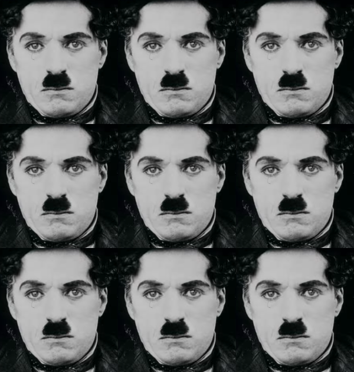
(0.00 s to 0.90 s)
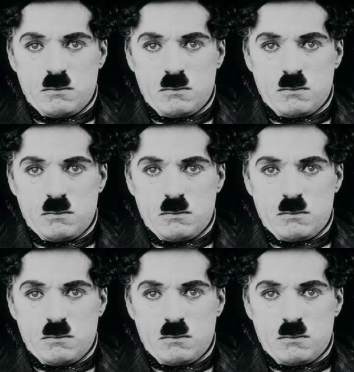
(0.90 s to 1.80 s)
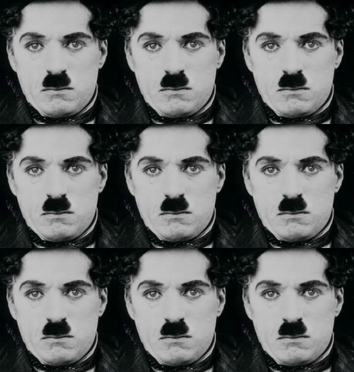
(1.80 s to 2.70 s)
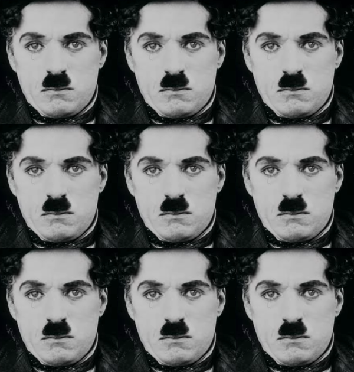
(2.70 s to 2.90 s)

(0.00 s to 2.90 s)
(no lip movement)